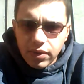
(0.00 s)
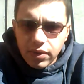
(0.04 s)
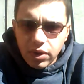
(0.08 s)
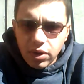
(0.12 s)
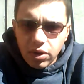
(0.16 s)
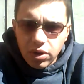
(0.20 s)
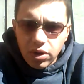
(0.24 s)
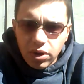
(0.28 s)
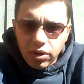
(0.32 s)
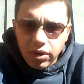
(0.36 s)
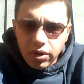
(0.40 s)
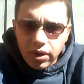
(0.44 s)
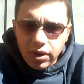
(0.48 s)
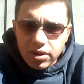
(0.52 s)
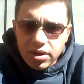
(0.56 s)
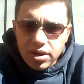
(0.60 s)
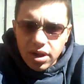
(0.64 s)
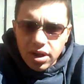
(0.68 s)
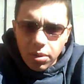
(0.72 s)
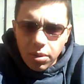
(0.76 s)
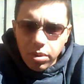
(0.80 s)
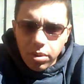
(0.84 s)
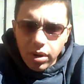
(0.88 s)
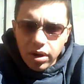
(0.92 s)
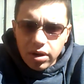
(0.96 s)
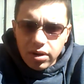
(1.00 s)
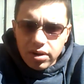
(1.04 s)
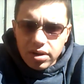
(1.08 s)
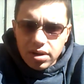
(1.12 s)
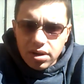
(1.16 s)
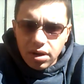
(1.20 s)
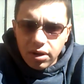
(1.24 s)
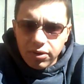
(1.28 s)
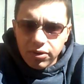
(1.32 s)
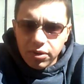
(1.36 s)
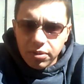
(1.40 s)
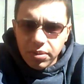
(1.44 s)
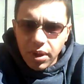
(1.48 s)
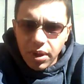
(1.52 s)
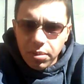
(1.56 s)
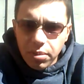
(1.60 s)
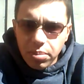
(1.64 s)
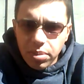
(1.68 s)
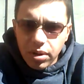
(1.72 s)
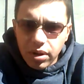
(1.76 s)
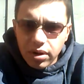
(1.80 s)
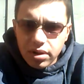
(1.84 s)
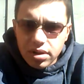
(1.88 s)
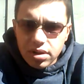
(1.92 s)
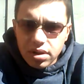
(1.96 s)
You either separate yourself from
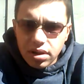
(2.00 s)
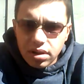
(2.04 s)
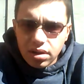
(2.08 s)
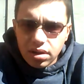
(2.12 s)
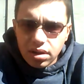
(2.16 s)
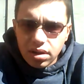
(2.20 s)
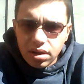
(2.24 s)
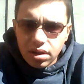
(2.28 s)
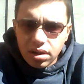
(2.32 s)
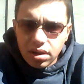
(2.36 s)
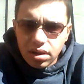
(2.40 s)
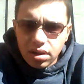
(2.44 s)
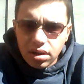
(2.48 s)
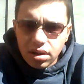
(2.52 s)
that person,